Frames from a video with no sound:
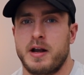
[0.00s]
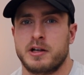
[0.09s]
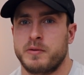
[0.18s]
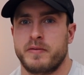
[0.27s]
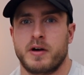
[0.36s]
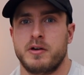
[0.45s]

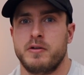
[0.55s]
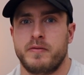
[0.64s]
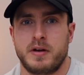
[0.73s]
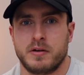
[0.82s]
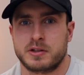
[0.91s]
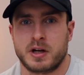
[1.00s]
because we've got new
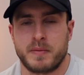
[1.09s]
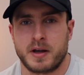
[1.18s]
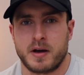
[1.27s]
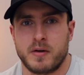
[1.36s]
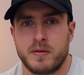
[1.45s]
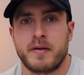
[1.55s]
videos coming
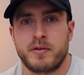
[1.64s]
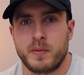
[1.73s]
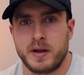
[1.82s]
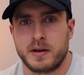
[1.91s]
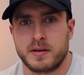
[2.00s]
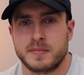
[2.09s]
out every
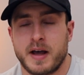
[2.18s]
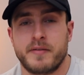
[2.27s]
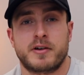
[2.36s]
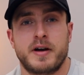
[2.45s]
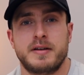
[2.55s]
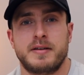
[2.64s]
week. Have
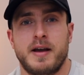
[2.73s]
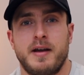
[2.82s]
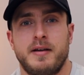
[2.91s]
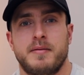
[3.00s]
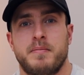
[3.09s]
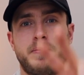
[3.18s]
a great
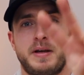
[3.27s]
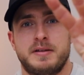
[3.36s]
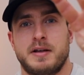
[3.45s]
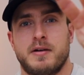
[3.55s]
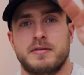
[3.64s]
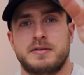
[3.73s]
day.
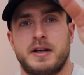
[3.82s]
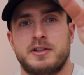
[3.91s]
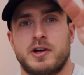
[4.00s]
Peace out and stay